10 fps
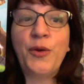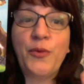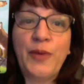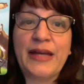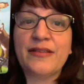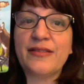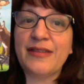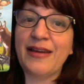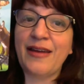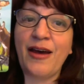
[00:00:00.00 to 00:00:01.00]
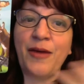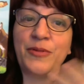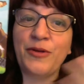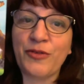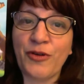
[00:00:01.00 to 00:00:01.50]
we can stand up,
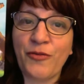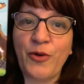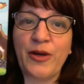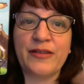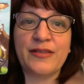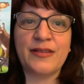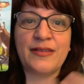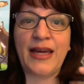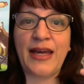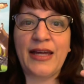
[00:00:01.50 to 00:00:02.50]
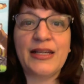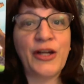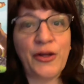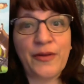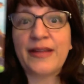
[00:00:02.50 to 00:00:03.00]
use our voice and say,
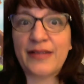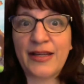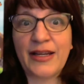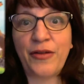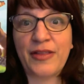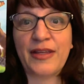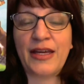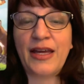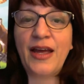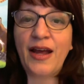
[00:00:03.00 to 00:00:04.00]
that's not healthy.